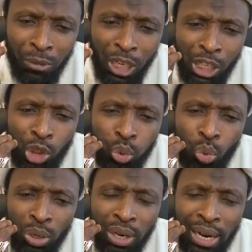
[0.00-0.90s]
it
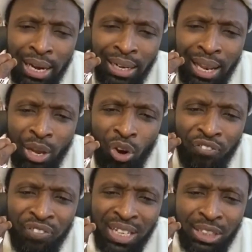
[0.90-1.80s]
will render your
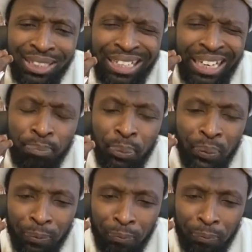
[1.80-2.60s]
fast crippled.